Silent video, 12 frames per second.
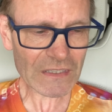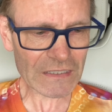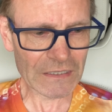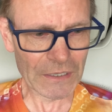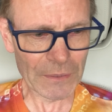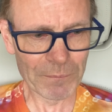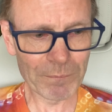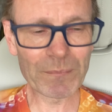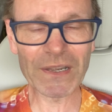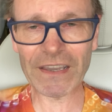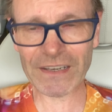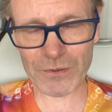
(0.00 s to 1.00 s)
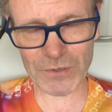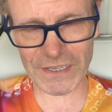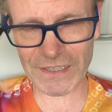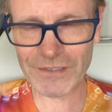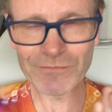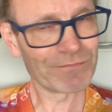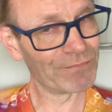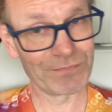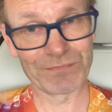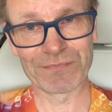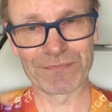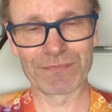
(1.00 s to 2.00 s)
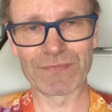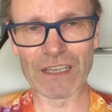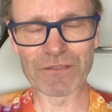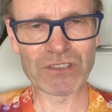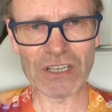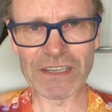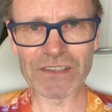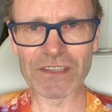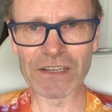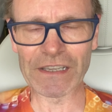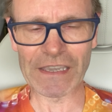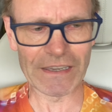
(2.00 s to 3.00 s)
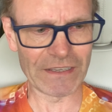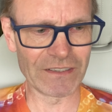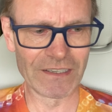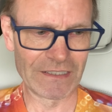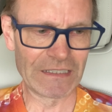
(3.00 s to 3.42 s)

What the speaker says: But anyway, they've changed it again.